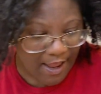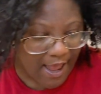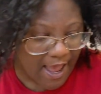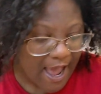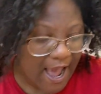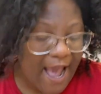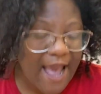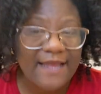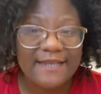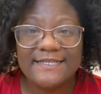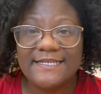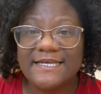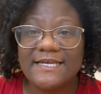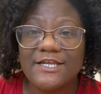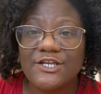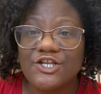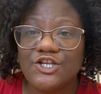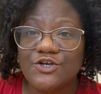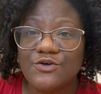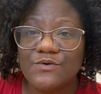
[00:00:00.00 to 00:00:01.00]
I
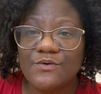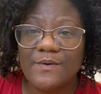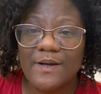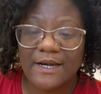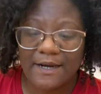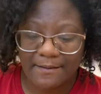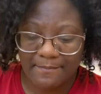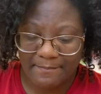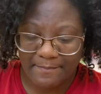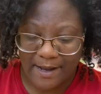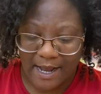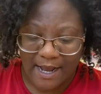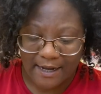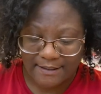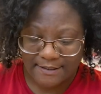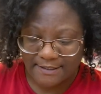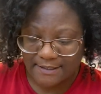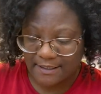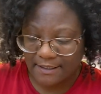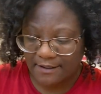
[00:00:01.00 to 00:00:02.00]
did do an
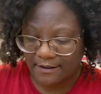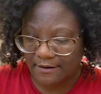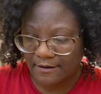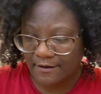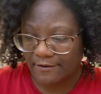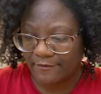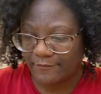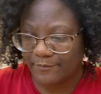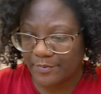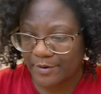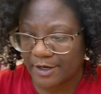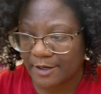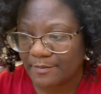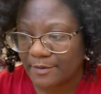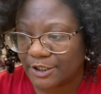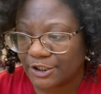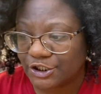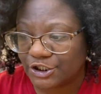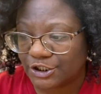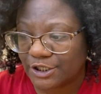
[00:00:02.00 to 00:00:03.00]
unboxing of pretty
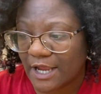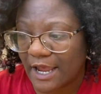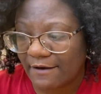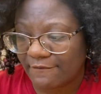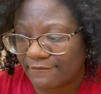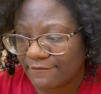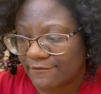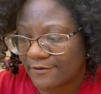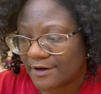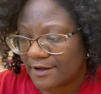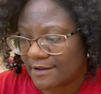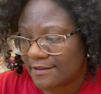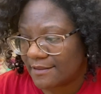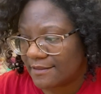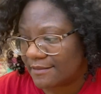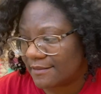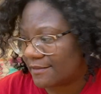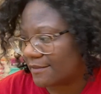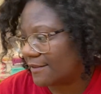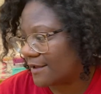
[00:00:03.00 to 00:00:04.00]
much
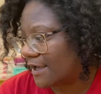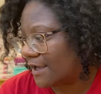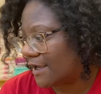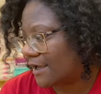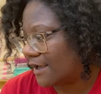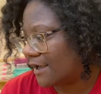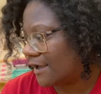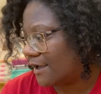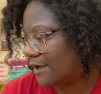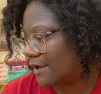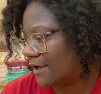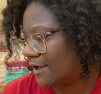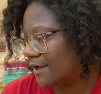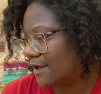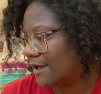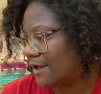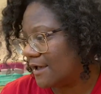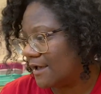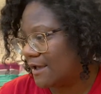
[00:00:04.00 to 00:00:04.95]
everything